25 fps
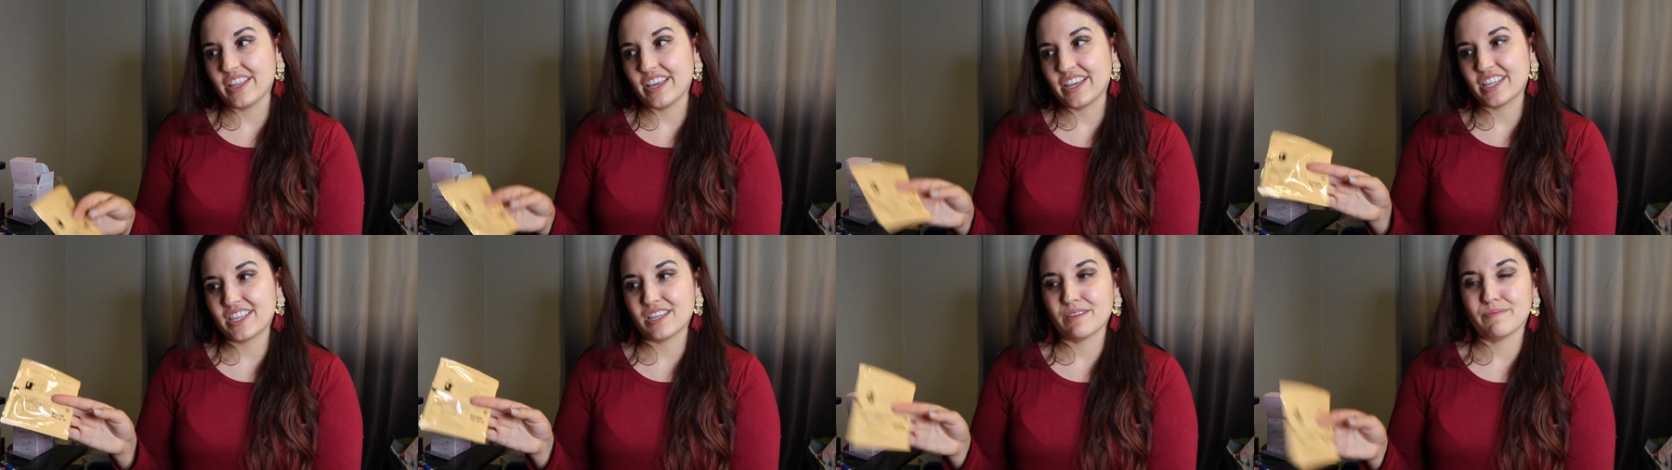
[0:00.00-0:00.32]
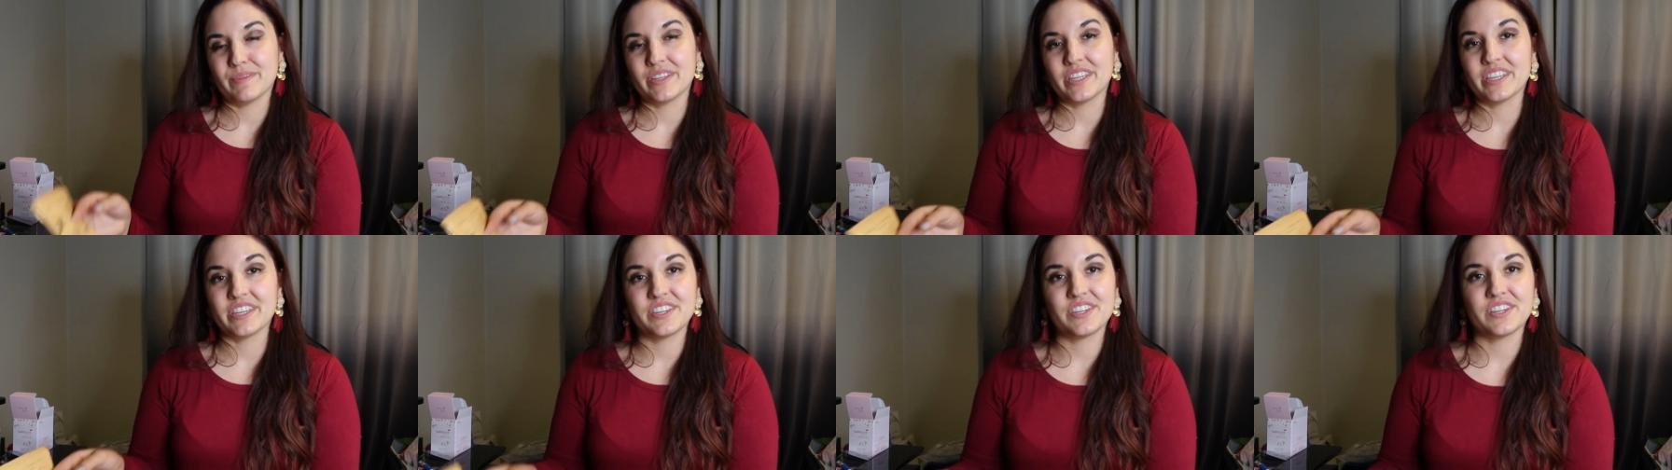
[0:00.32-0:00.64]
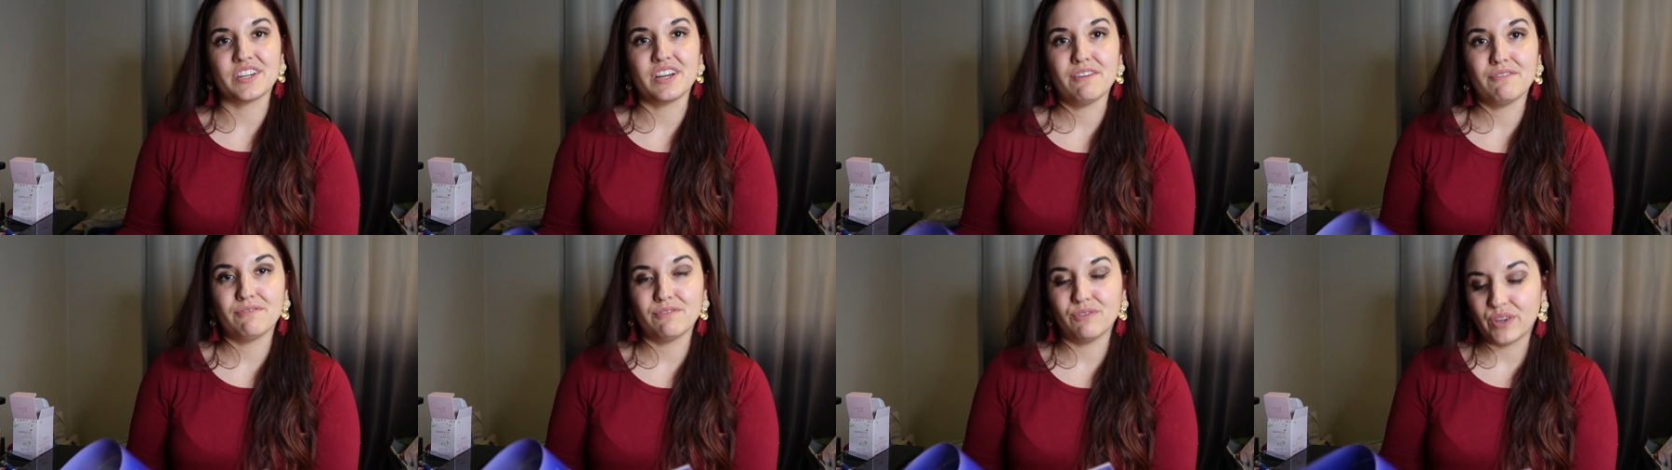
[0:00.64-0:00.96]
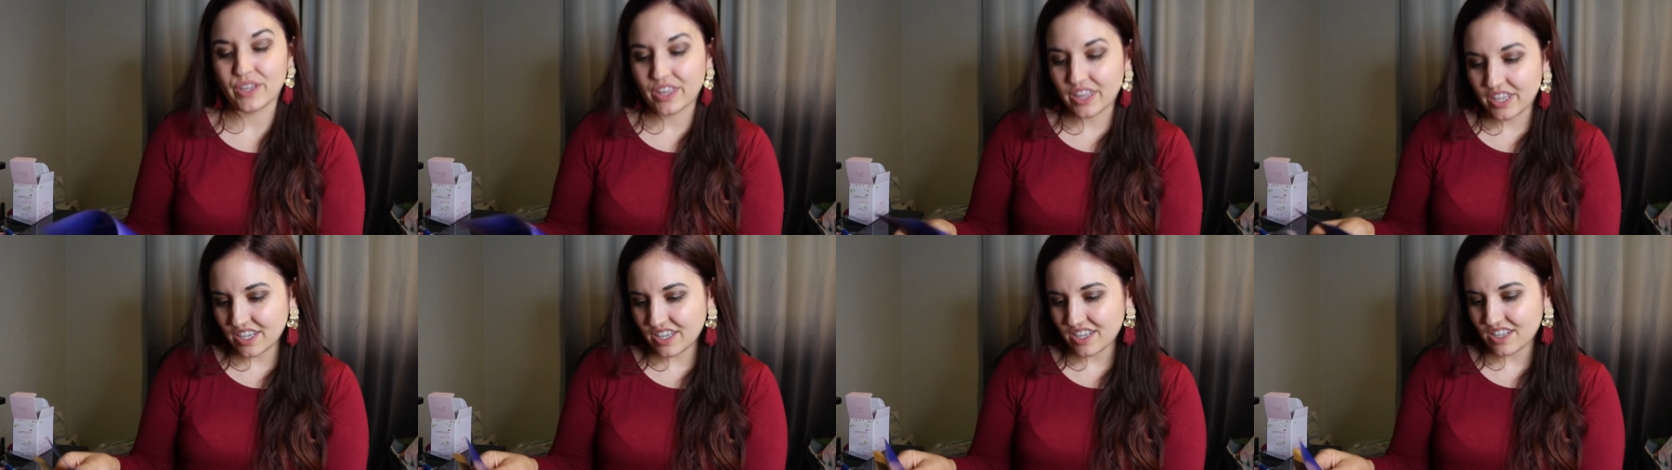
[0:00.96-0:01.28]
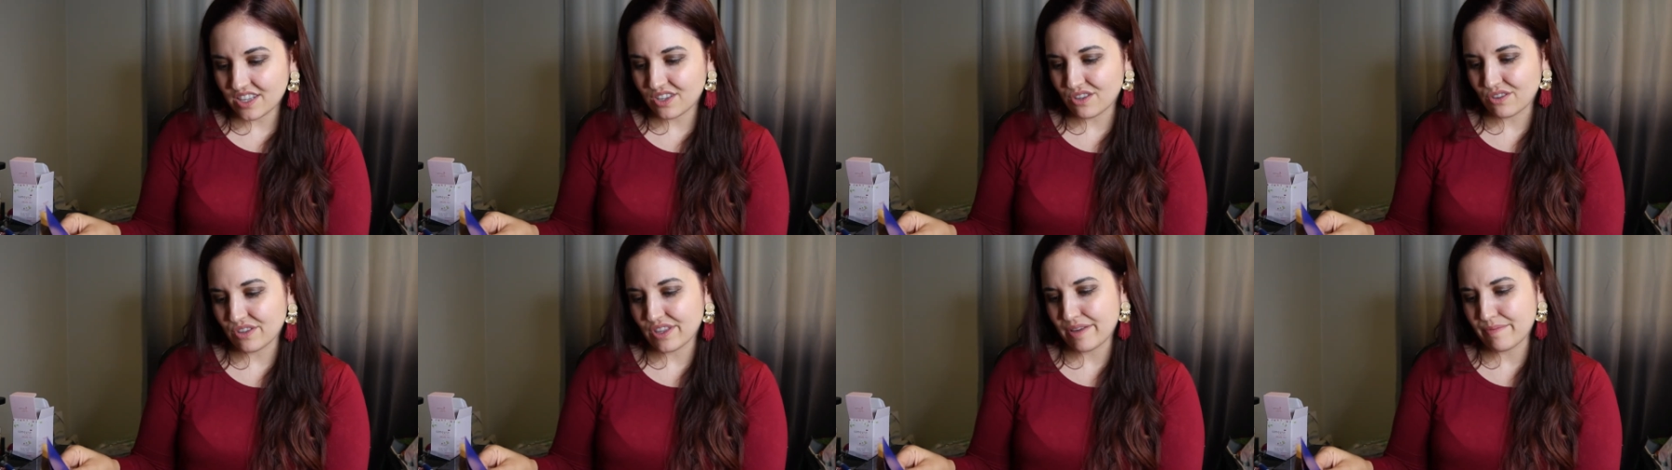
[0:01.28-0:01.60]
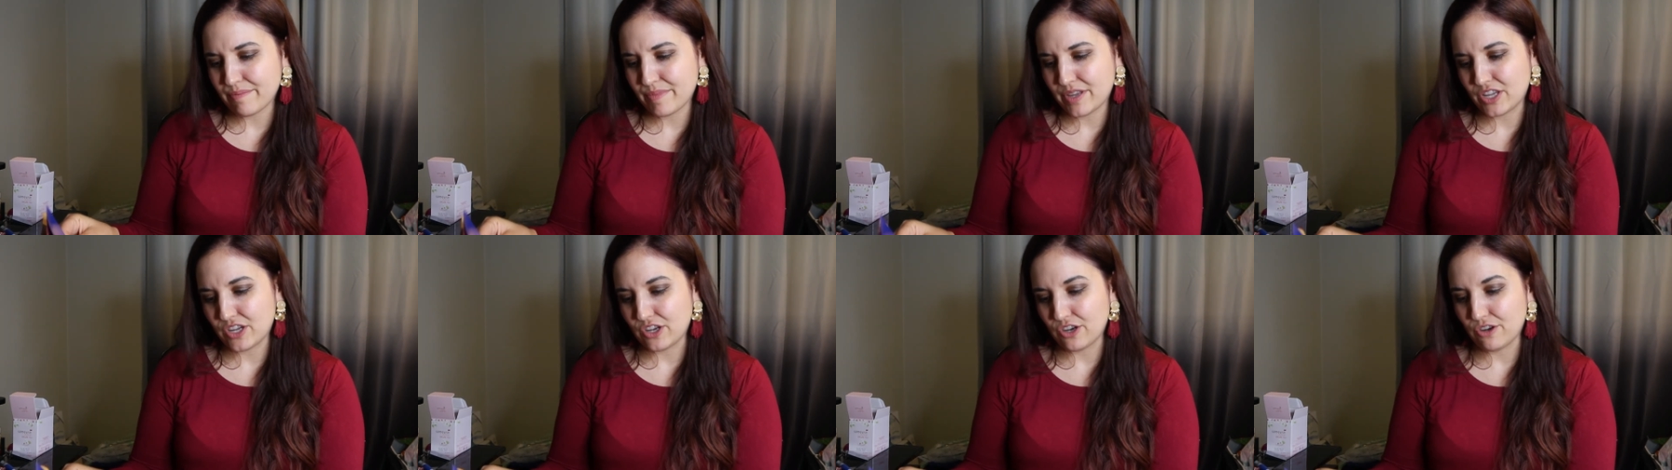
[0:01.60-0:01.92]
like some of the stuff with it. So
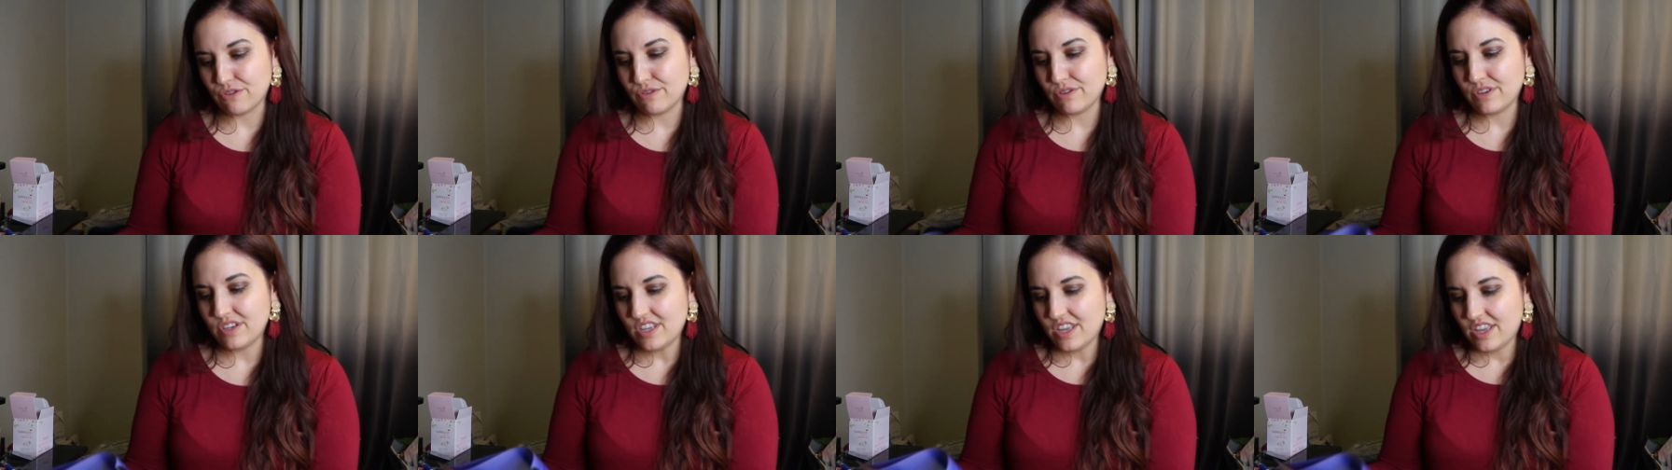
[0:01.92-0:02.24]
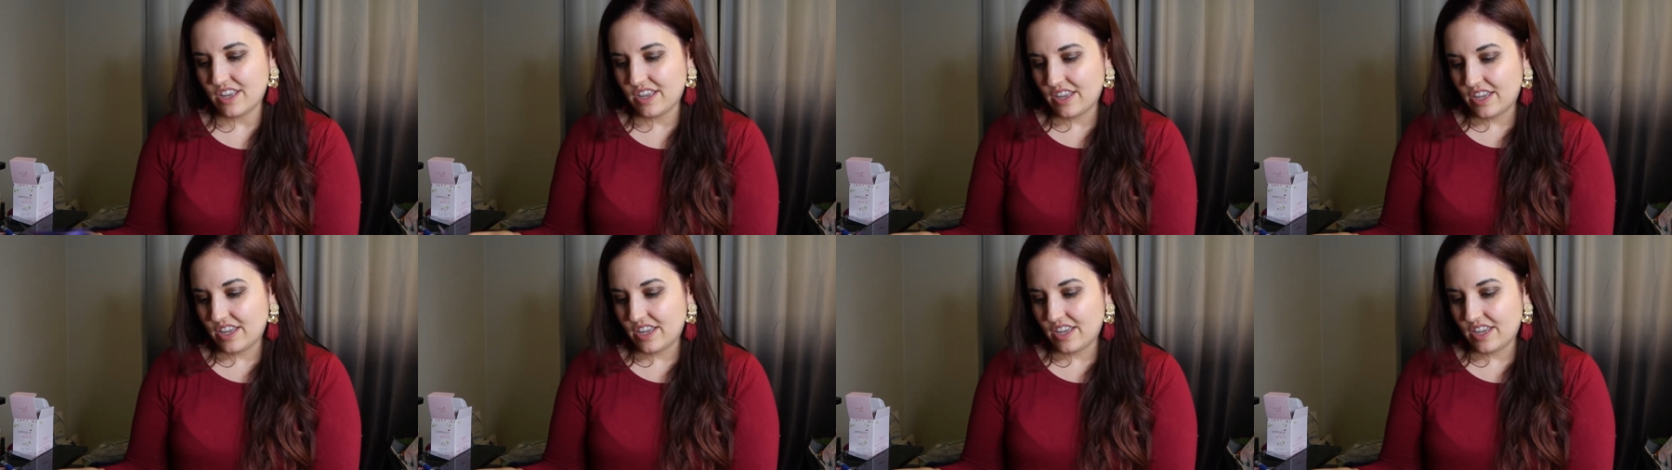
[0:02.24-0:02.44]
let me know